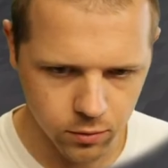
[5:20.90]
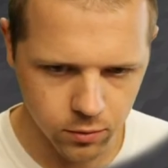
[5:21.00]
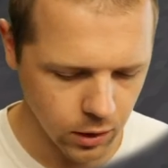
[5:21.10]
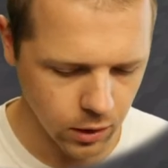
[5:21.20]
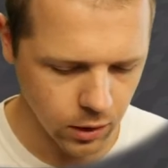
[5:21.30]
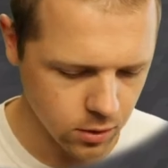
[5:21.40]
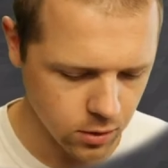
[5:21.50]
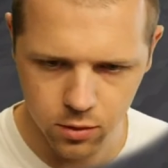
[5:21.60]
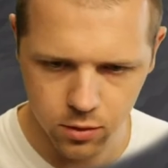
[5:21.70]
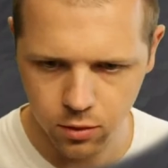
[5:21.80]
it's
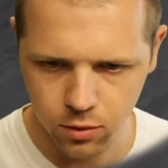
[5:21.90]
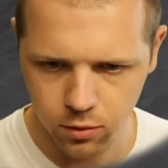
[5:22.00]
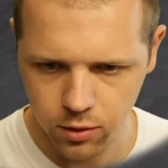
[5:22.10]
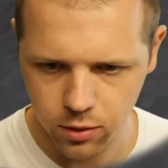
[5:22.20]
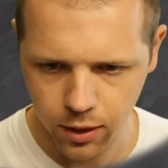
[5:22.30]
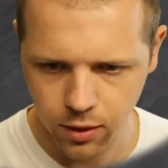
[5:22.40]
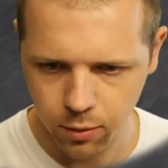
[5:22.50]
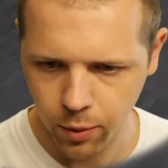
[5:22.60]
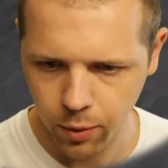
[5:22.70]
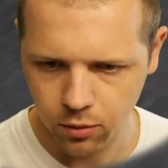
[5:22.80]
still the exact same
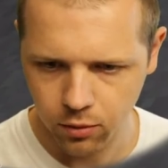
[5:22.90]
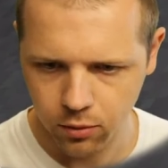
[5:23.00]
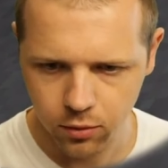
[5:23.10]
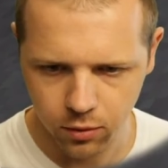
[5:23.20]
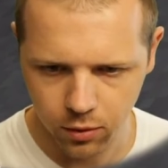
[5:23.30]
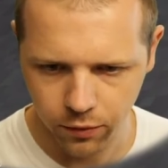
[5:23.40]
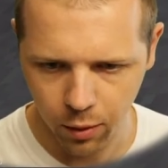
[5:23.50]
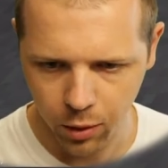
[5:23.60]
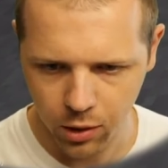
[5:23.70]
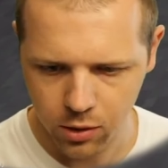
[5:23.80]
model, if
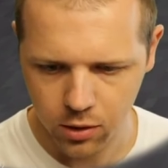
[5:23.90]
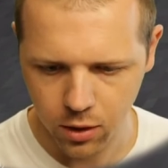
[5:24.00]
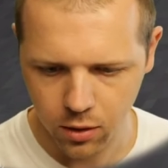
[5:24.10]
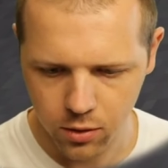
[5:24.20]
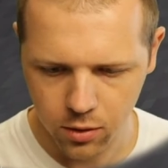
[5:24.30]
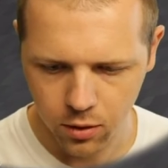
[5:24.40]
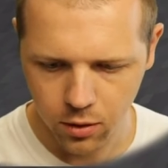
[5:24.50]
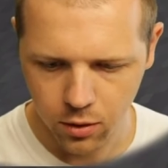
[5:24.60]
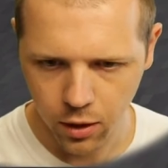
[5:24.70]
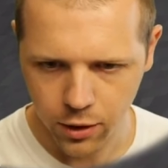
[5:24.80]
that makes any sense.
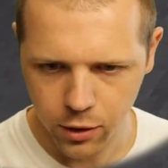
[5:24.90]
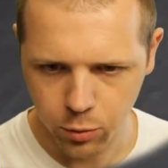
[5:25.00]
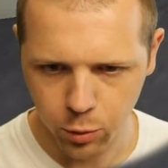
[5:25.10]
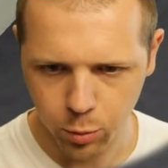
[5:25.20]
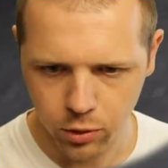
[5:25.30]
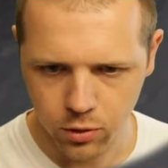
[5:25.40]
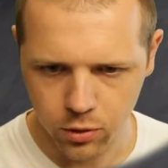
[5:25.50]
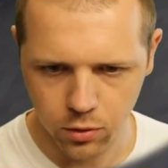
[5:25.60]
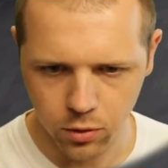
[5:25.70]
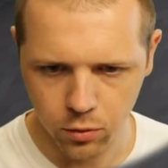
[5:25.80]
I just rebuilt it
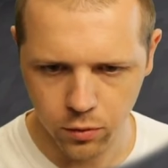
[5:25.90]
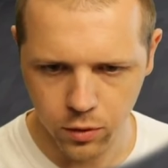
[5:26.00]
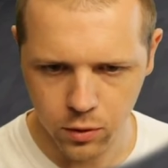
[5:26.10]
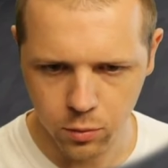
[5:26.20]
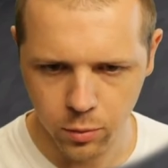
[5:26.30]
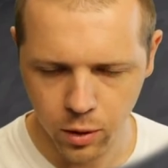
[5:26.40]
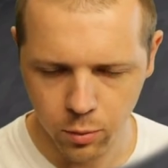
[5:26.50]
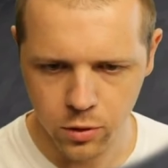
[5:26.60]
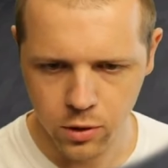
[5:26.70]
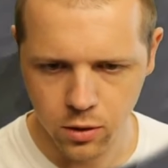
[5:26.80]
so the UVs would make
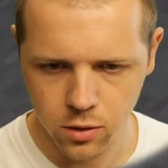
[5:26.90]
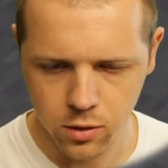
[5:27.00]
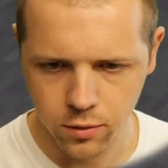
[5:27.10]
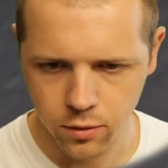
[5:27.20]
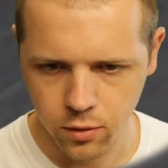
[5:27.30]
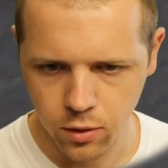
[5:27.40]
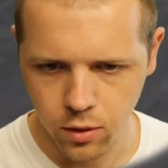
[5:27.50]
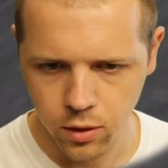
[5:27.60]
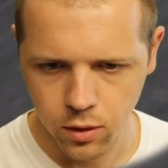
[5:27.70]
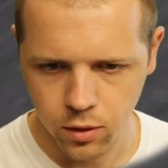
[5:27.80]
more sense.
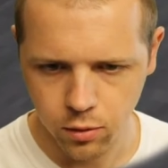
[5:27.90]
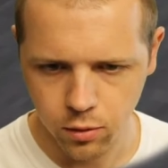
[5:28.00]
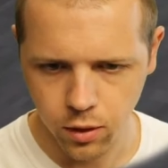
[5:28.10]
Okay,